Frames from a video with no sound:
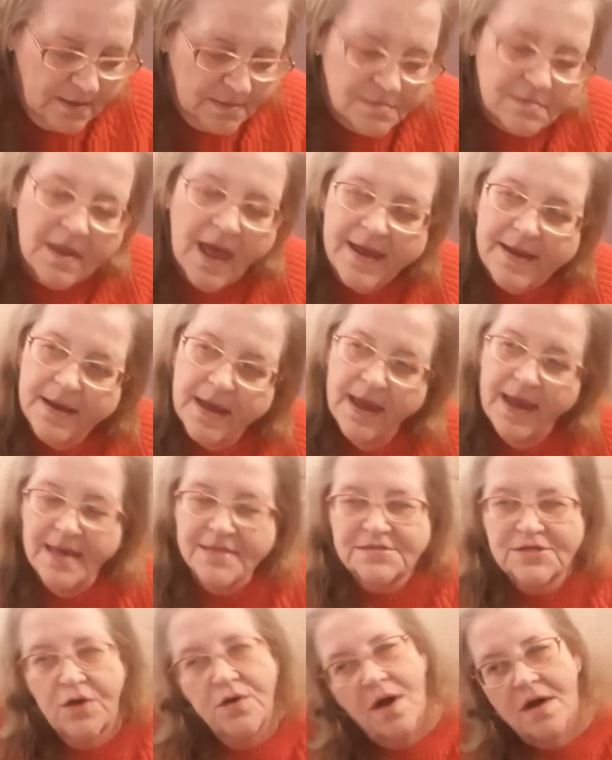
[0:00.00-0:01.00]
like,
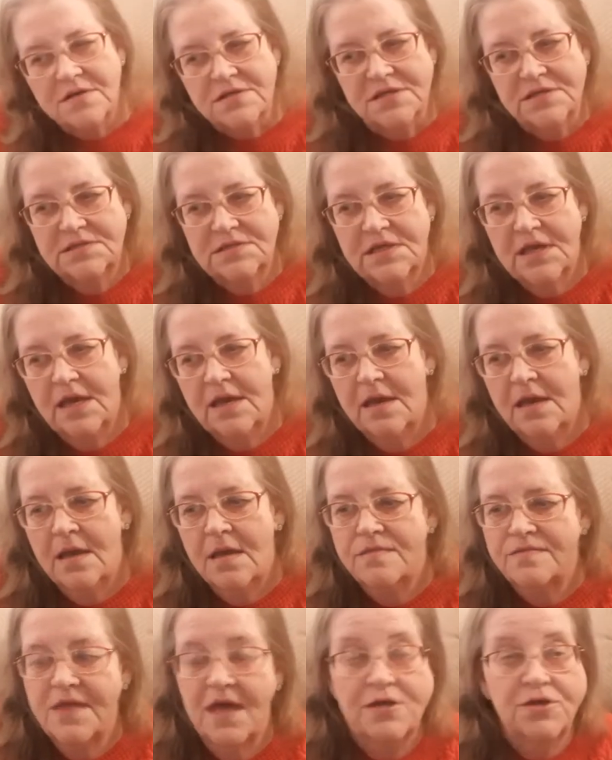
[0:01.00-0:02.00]
hands across the sea.
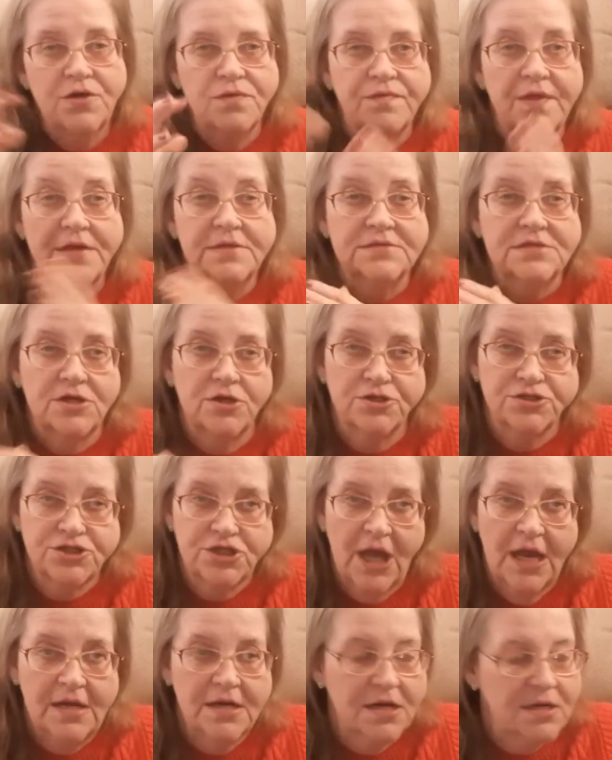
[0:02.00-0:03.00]
They do things that are
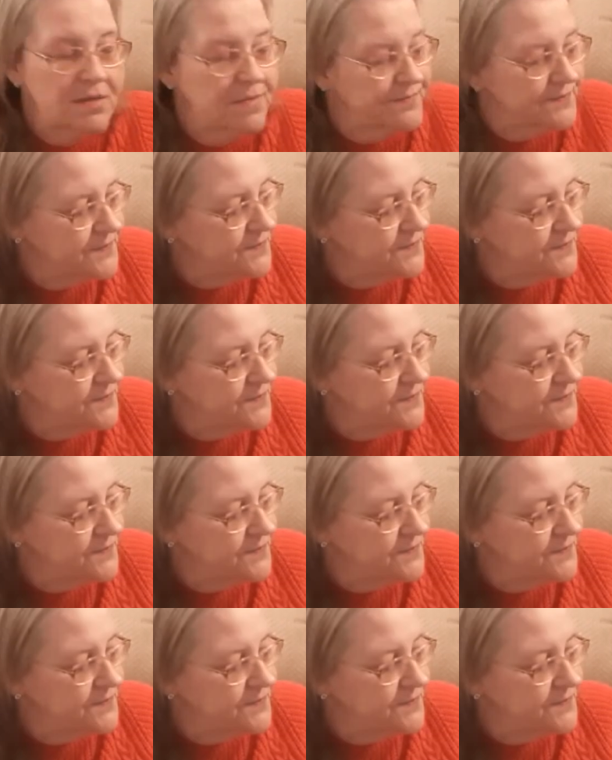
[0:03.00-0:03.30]
shaded.